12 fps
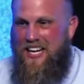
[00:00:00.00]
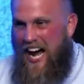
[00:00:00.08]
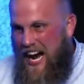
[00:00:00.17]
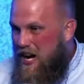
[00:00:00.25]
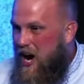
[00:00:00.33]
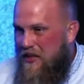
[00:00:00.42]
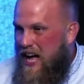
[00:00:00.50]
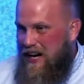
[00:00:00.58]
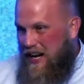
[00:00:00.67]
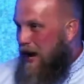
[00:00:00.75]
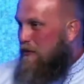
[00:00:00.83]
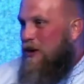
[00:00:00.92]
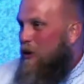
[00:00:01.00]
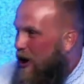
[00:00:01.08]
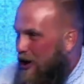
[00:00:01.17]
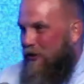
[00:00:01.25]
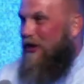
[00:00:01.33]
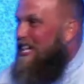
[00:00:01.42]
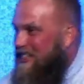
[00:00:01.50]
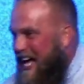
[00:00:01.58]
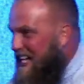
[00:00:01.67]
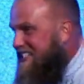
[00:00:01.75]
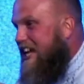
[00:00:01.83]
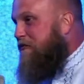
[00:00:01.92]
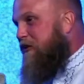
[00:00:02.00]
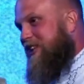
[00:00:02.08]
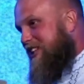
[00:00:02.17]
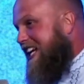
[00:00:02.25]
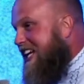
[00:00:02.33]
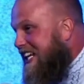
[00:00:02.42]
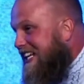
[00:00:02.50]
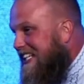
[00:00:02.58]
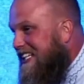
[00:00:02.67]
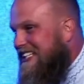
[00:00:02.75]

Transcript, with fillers: I know that uh, we want to read that differently.